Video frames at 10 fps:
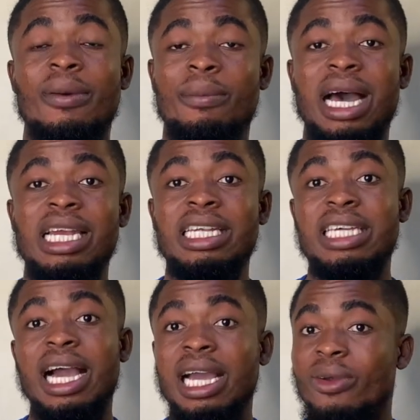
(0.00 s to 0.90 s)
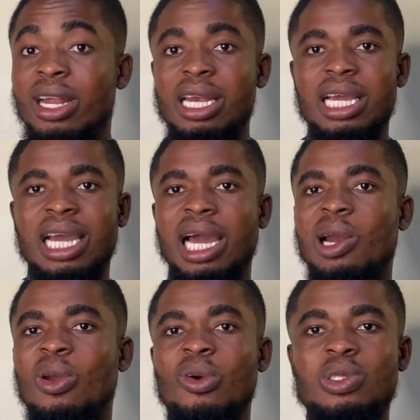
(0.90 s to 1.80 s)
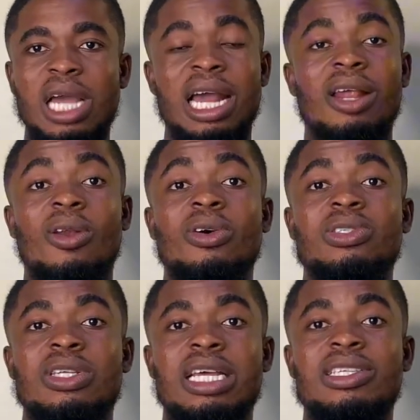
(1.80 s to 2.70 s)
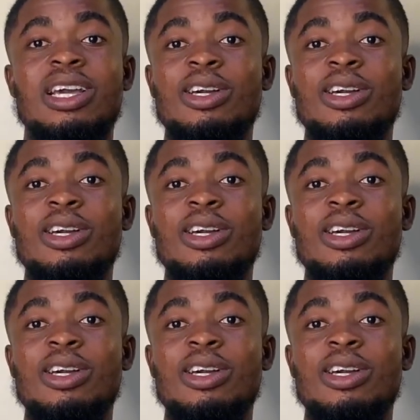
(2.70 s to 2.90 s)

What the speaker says: Malibia, currently cannot handle all students